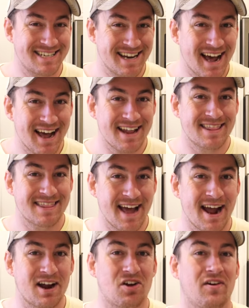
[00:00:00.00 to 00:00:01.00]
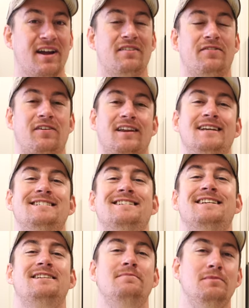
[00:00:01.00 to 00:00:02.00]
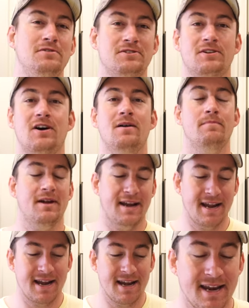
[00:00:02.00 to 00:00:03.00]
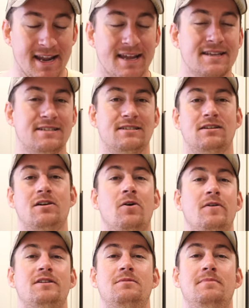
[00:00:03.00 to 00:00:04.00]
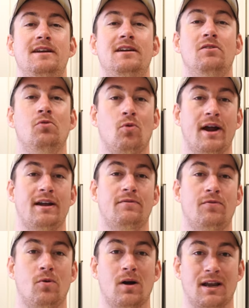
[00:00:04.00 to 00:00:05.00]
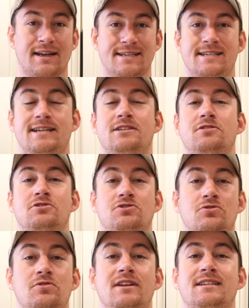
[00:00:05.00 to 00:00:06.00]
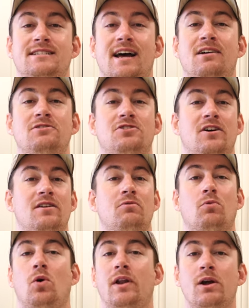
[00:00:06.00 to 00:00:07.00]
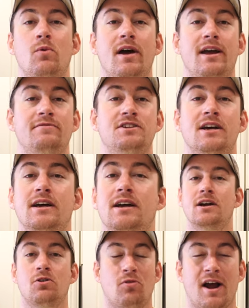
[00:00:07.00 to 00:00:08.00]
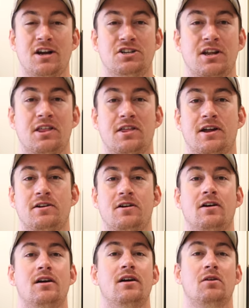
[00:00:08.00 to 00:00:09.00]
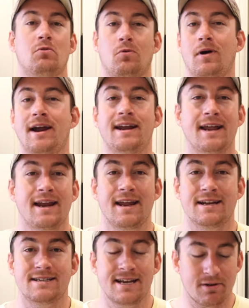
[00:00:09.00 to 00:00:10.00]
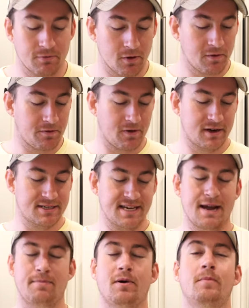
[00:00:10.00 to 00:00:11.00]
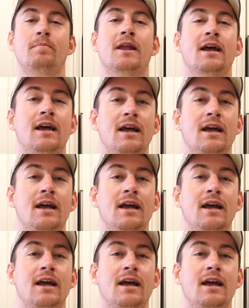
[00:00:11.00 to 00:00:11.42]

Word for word: not that great for listening to music on, but it is going to be great for listening to soothing sounds on, rolling waves, crashing thunder, rain hitting a tin roof, for example.